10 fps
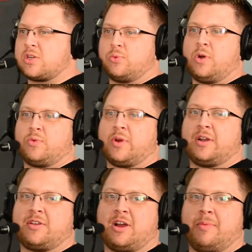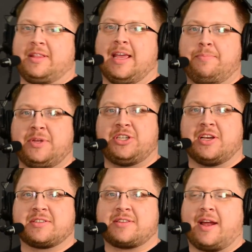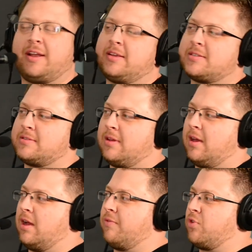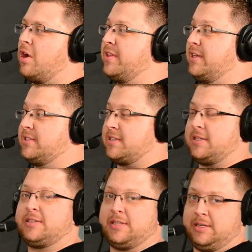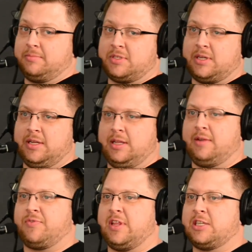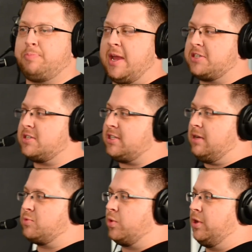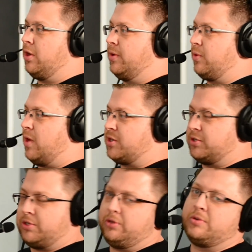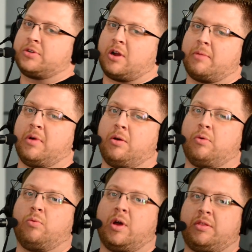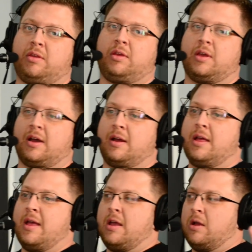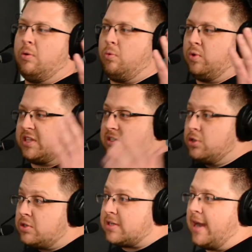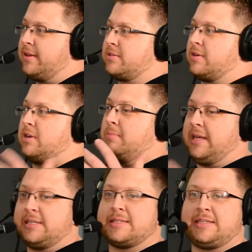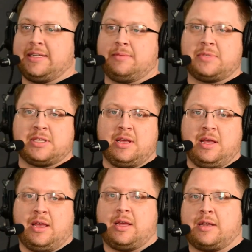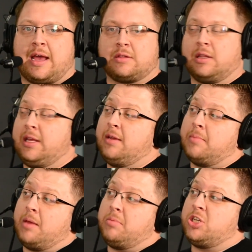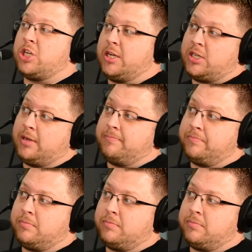Quadrant 1, we're going to talk about the NPGL signings for all the existing teams. And then for the expansion teams, we're going to go into Quadrant 2 and talk about what the new signings are going to mean to the teams and how the league may be changing.